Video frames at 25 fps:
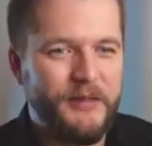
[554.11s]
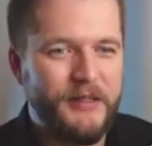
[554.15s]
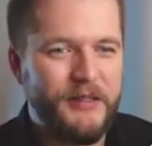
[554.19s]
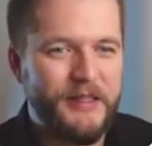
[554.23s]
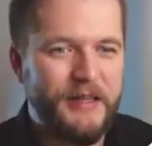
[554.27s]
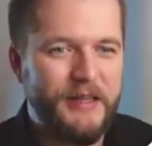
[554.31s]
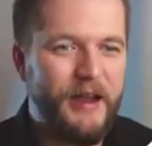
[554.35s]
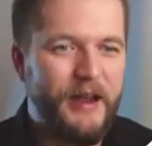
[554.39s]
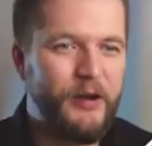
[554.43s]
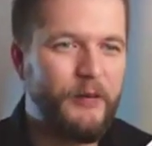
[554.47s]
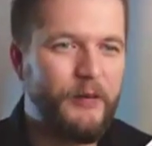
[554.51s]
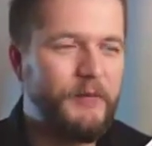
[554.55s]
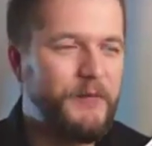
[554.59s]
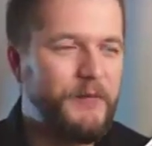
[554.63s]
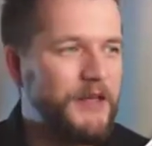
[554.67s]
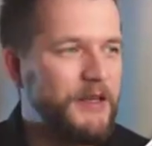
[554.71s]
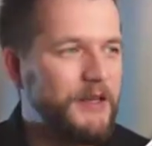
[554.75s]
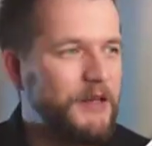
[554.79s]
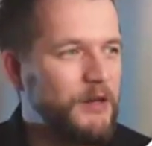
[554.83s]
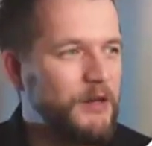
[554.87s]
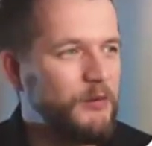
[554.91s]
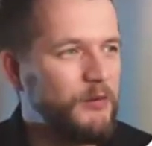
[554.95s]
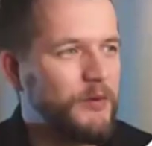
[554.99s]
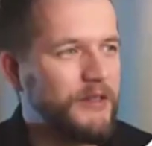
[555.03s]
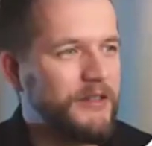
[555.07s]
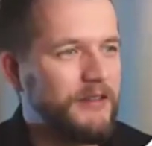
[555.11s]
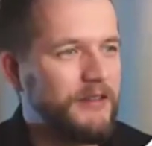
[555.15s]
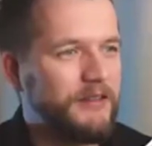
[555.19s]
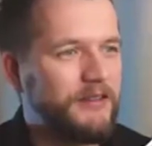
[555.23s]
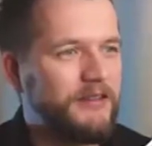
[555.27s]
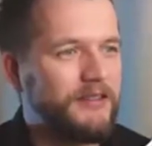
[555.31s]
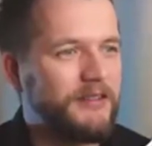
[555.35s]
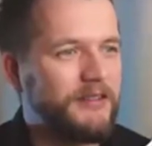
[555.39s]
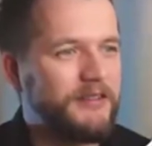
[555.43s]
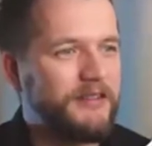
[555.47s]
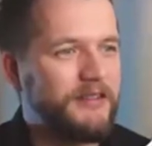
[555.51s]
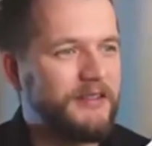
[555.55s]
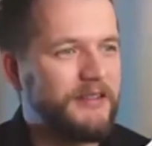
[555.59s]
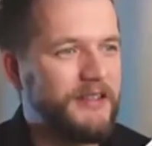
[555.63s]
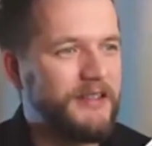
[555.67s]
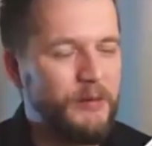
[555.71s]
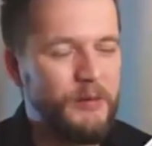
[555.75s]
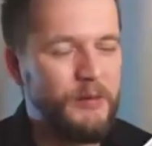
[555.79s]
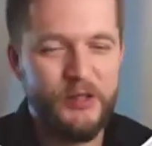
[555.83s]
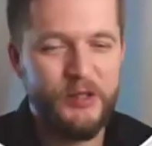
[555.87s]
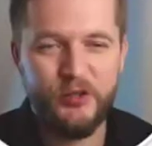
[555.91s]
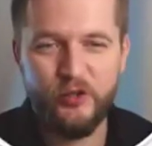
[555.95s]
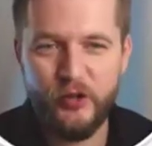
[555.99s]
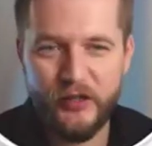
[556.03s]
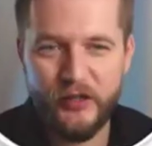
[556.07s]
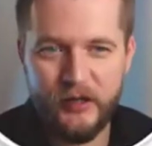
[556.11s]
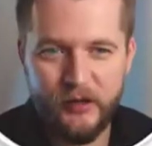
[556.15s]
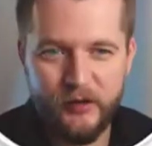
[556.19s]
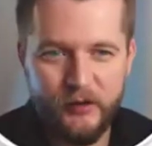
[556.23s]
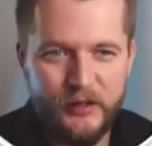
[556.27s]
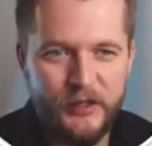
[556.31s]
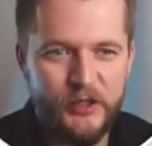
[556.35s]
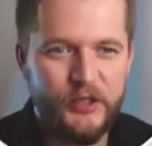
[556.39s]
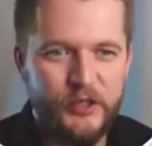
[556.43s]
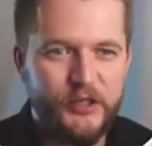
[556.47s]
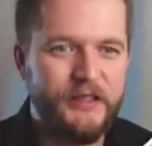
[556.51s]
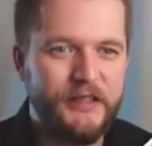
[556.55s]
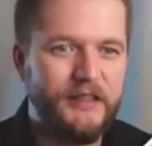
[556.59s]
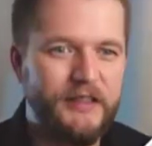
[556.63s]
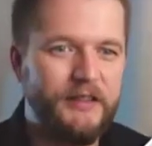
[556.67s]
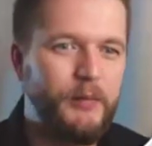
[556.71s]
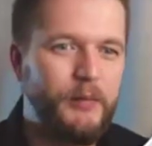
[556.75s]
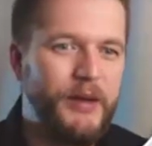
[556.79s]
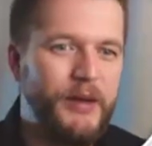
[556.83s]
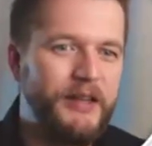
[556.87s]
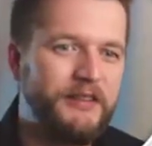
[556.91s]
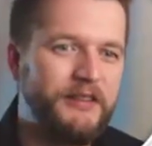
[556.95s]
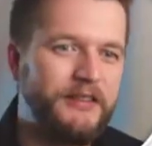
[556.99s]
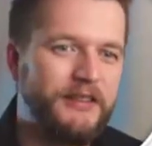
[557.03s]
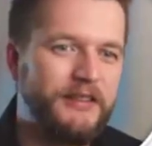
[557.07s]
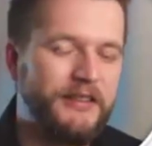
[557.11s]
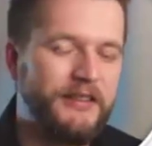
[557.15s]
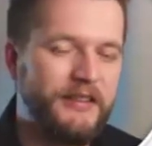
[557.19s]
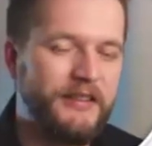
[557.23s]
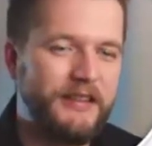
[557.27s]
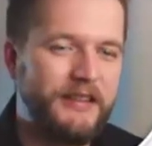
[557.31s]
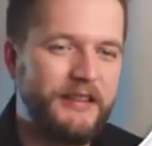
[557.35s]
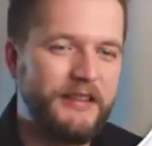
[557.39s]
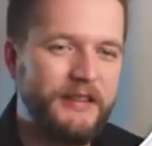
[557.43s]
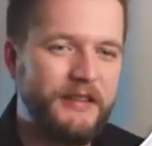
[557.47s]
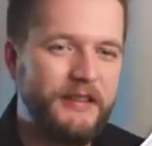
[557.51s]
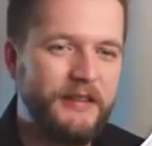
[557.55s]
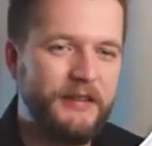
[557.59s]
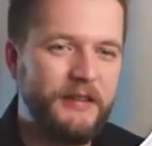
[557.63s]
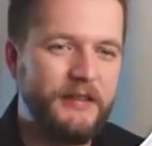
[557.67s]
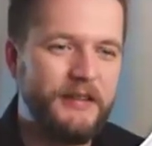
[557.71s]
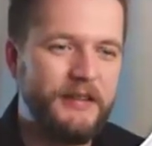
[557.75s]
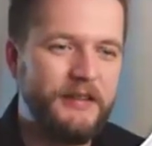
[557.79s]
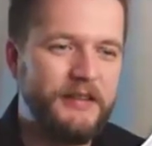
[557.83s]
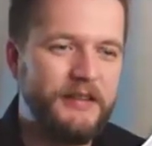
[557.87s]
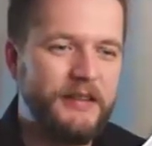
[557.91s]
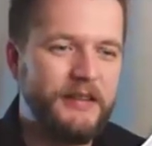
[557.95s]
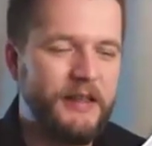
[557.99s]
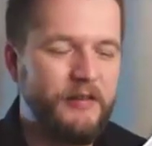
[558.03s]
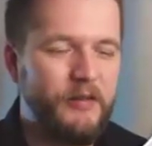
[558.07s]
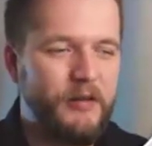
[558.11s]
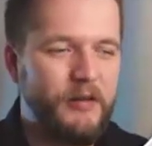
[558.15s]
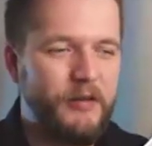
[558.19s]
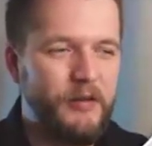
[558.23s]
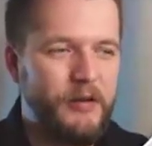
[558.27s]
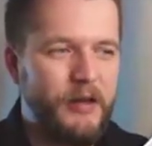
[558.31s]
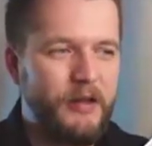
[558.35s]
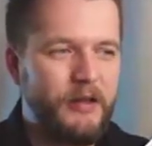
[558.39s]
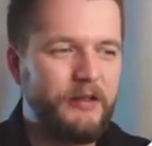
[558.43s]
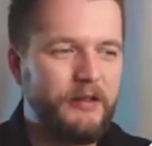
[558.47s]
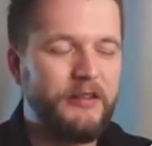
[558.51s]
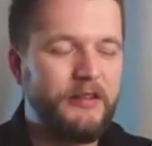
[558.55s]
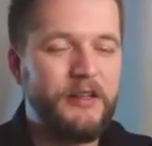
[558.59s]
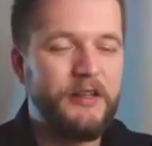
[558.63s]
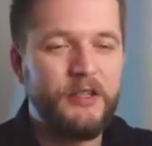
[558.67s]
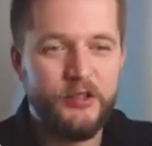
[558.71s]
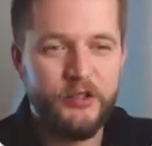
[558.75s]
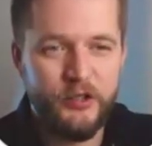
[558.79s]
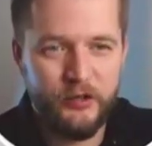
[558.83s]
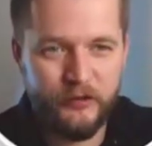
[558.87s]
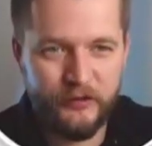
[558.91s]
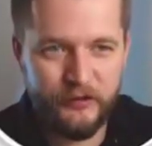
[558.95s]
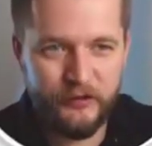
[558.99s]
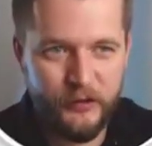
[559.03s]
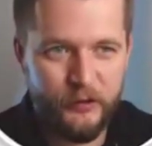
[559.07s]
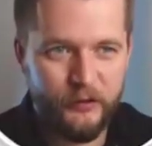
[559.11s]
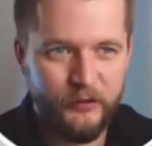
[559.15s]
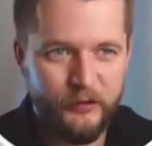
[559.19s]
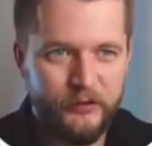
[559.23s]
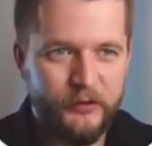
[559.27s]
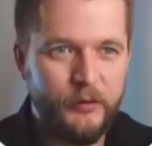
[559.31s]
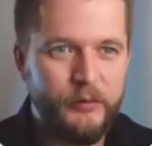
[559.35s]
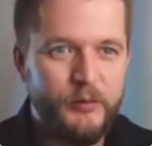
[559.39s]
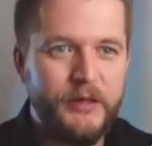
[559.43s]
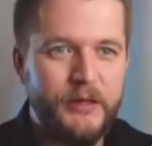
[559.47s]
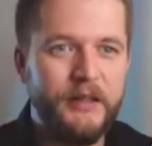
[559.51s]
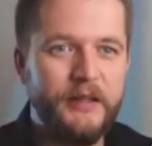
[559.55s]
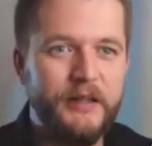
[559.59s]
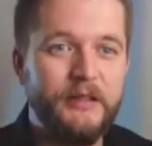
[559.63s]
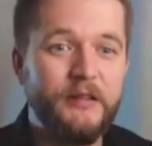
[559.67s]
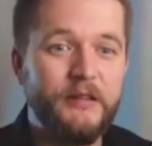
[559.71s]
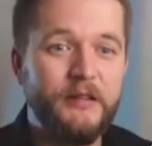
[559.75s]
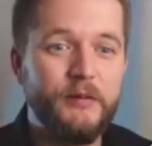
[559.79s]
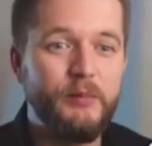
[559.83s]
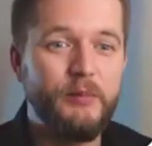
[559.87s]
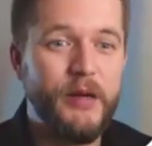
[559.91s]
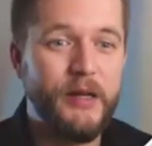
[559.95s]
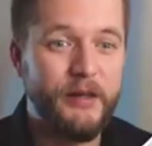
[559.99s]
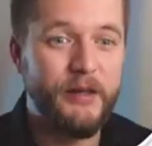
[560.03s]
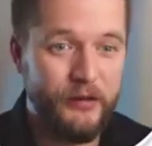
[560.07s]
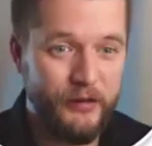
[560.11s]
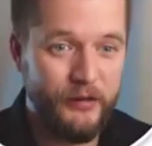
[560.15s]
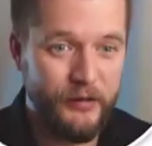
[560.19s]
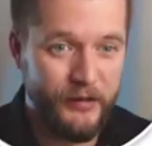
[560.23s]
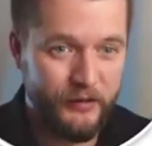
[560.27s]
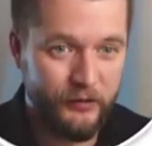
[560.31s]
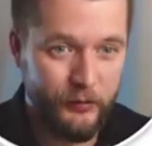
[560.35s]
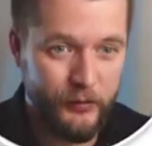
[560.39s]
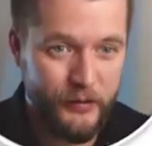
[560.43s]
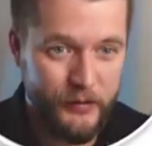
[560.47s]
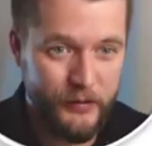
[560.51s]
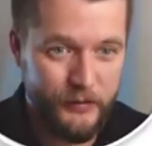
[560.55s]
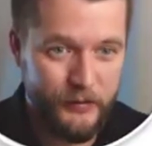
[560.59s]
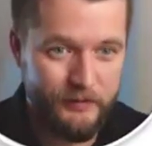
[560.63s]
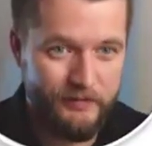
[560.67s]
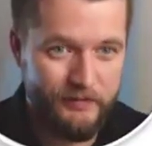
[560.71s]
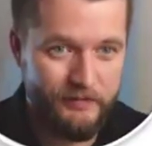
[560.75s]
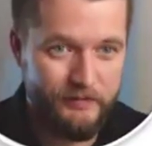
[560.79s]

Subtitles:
Now, with this image recognition, it makes it the search results a little better as well.